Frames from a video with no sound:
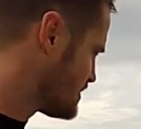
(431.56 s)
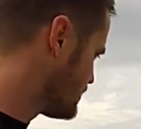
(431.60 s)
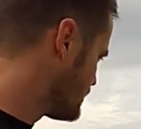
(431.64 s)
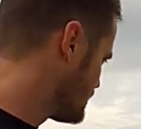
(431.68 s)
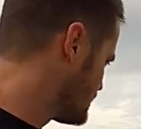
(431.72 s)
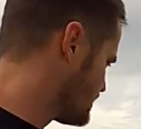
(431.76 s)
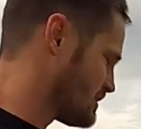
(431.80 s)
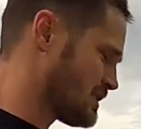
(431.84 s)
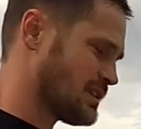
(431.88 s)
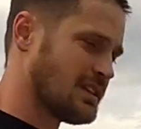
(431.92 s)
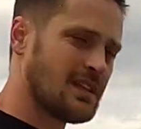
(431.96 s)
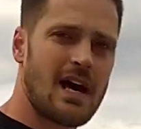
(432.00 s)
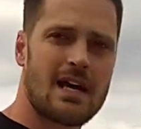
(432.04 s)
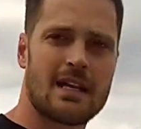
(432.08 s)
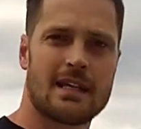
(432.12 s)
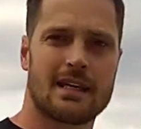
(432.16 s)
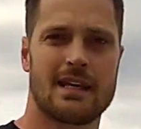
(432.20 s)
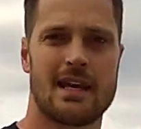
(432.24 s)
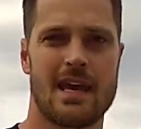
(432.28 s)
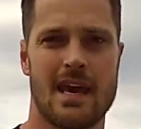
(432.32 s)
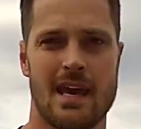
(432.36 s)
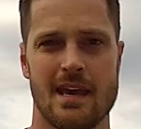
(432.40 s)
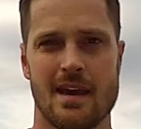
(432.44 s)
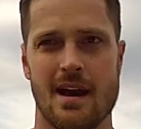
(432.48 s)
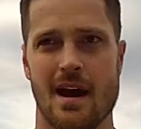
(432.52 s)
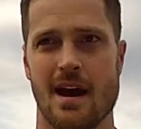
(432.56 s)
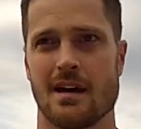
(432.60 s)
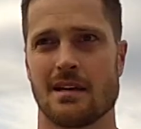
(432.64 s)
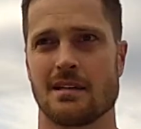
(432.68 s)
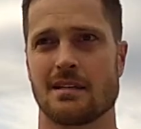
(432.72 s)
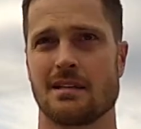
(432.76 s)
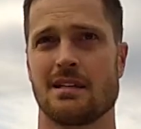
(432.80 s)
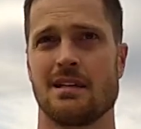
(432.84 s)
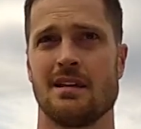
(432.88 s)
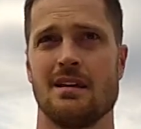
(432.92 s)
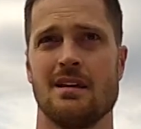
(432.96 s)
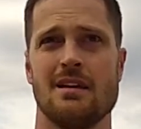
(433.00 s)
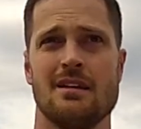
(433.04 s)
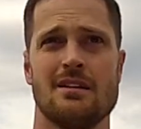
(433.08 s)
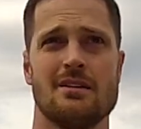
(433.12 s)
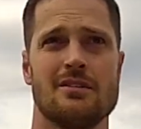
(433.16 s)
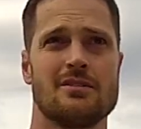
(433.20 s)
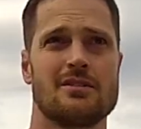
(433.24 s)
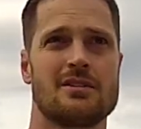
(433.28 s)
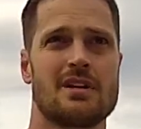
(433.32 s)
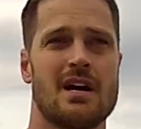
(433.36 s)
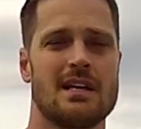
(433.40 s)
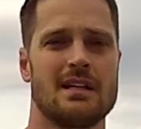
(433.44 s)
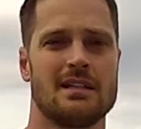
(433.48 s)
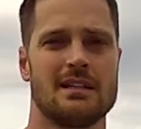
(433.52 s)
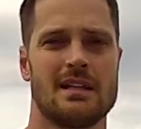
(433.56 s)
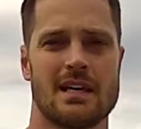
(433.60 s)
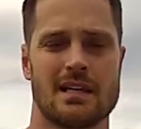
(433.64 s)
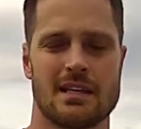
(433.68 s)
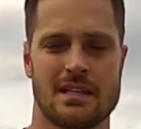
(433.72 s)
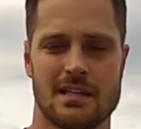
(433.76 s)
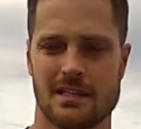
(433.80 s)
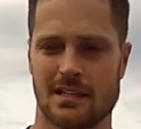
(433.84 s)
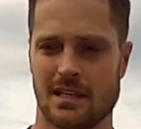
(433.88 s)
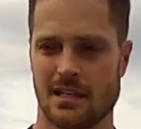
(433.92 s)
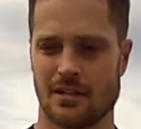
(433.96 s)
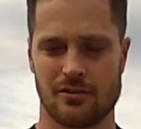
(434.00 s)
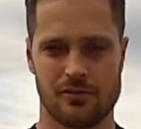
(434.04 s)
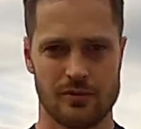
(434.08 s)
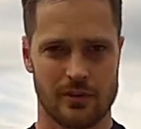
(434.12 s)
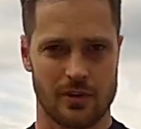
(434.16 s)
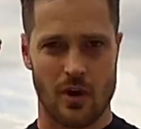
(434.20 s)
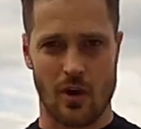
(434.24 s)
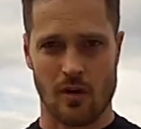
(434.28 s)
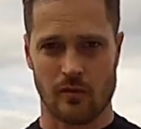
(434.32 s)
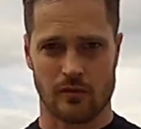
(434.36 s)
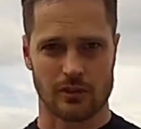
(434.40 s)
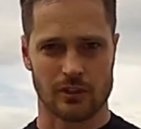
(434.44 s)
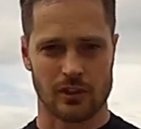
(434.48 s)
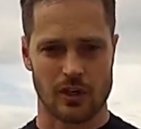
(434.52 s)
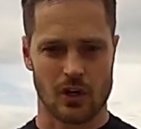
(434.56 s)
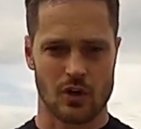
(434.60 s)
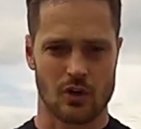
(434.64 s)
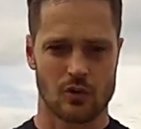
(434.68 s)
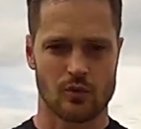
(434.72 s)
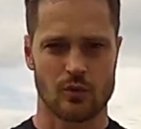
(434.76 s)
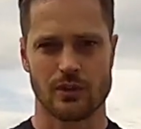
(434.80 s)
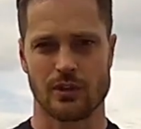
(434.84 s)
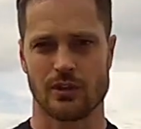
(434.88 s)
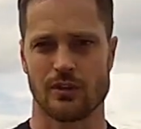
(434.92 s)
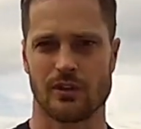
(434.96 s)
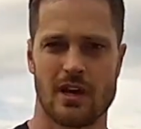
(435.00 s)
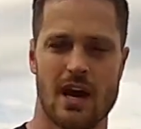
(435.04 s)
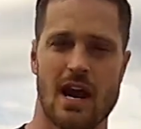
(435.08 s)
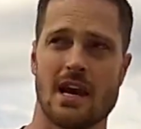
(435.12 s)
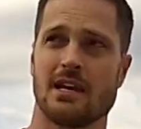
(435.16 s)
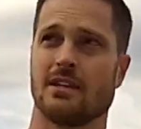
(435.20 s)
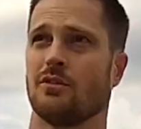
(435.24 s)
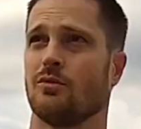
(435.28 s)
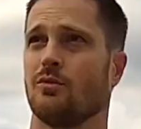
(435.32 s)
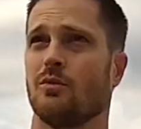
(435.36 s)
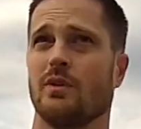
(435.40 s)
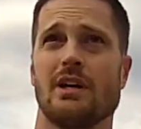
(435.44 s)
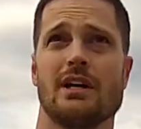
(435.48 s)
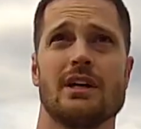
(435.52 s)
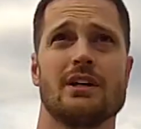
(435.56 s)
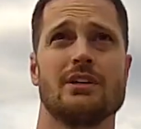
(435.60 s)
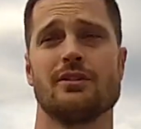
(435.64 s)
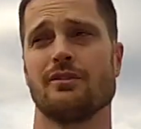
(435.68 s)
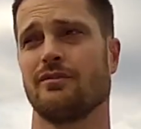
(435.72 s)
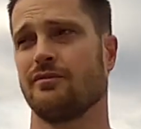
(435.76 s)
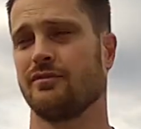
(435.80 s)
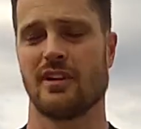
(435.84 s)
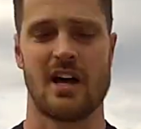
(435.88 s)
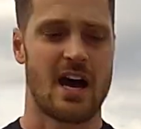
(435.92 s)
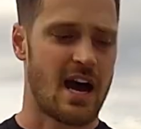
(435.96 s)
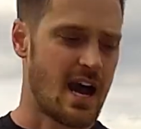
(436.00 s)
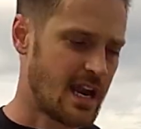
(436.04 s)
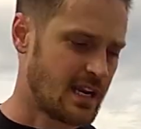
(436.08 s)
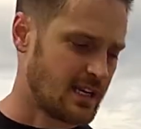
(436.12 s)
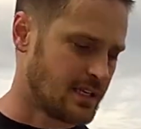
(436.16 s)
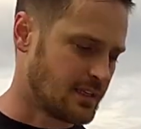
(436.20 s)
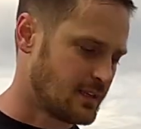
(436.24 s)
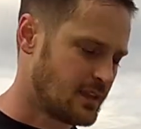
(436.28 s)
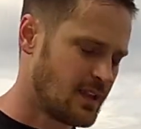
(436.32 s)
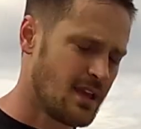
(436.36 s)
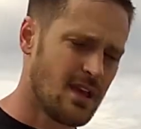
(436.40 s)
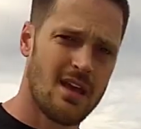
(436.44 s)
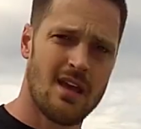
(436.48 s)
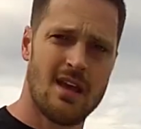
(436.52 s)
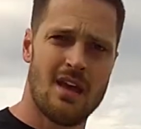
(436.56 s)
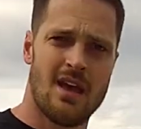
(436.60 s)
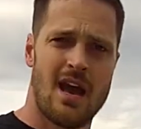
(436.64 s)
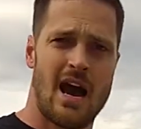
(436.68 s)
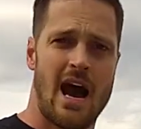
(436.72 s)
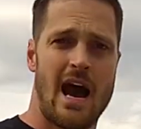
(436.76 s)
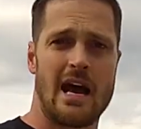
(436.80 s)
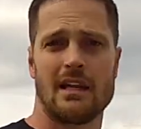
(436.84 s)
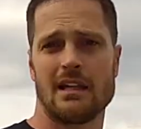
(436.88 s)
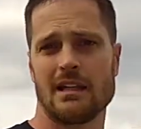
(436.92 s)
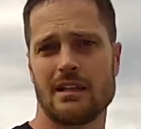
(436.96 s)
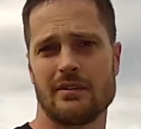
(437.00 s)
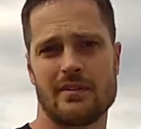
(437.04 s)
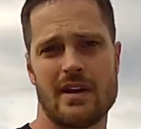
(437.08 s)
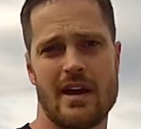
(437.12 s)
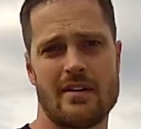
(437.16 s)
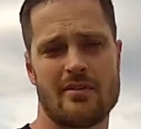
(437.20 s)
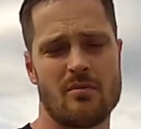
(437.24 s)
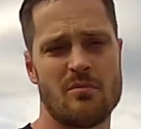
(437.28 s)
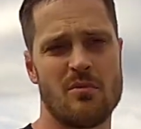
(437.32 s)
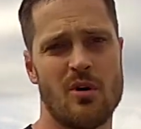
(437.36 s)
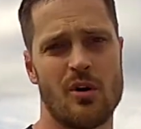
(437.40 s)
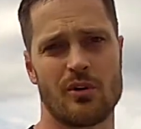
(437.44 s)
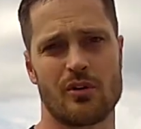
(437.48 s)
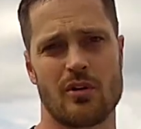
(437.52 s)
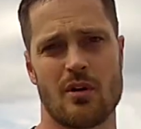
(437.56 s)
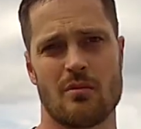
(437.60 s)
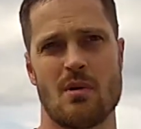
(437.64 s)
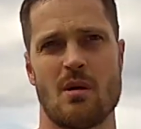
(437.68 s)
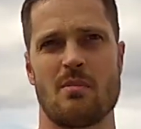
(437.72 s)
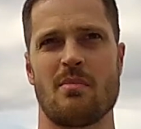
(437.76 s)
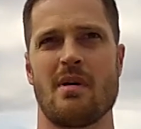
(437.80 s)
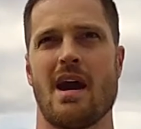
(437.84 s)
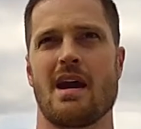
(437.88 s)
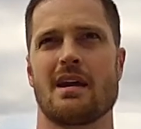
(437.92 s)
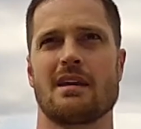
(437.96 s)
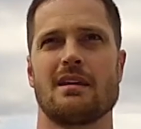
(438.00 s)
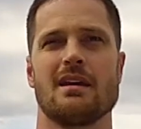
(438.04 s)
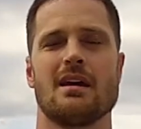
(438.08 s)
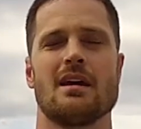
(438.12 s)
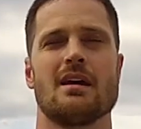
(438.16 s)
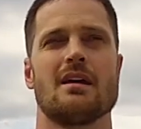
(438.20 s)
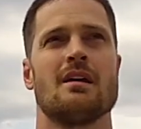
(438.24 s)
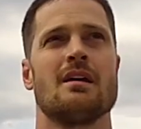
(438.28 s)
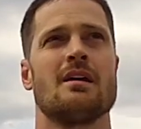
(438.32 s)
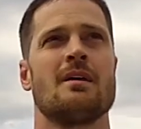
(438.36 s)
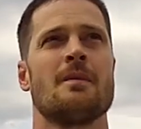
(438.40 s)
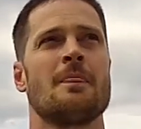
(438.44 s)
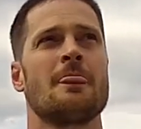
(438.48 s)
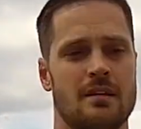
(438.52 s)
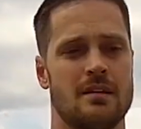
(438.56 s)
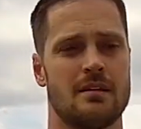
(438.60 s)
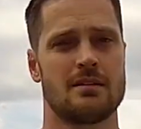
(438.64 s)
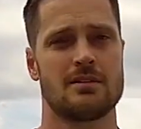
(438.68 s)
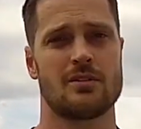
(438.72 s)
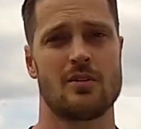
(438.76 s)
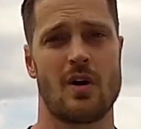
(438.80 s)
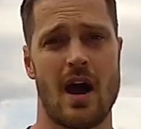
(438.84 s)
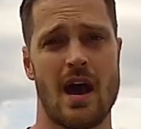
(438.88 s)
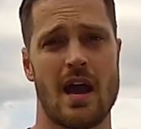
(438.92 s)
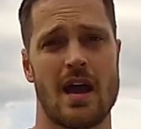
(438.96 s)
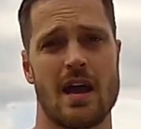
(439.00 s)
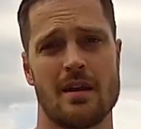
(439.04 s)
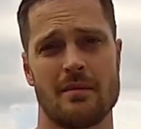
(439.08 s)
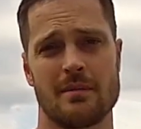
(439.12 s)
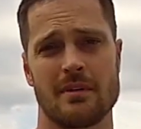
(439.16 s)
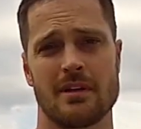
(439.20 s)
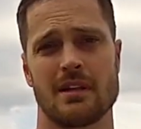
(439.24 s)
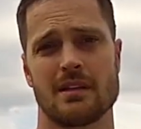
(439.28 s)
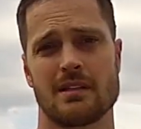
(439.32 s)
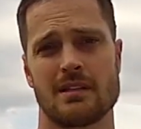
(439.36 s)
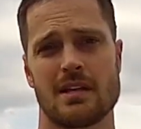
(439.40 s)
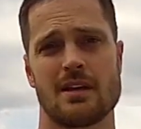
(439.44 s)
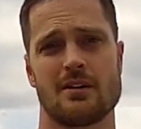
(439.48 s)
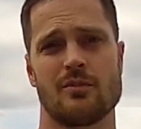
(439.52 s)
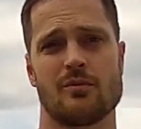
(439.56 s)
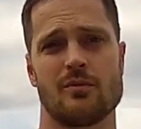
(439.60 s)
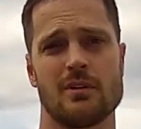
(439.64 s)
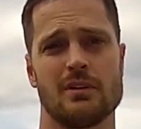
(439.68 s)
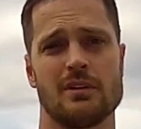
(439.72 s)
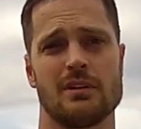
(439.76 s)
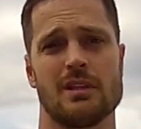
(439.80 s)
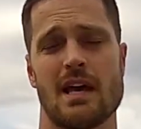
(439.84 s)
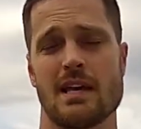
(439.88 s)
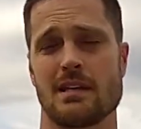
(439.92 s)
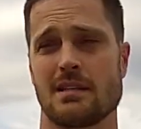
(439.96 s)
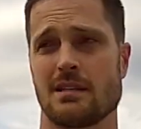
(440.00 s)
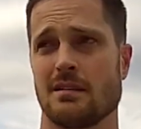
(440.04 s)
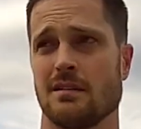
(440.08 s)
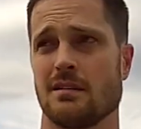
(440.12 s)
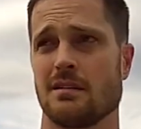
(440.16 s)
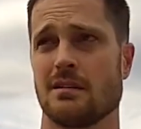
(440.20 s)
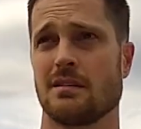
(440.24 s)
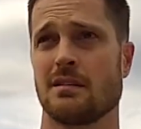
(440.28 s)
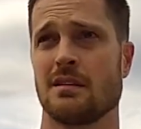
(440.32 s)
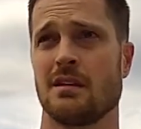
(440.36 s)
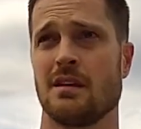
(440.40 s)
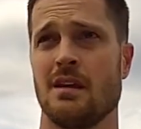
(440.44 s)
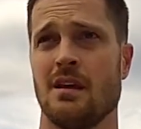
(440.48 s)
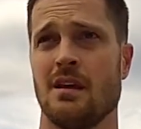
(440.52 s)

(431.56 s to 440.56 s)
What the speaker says: to it. There's a lot of chaos. There's kind of like sensory overload when you're kiting the wing and you're flying, and I don't even have a motor on my back yet. So I am gonna take real lessons,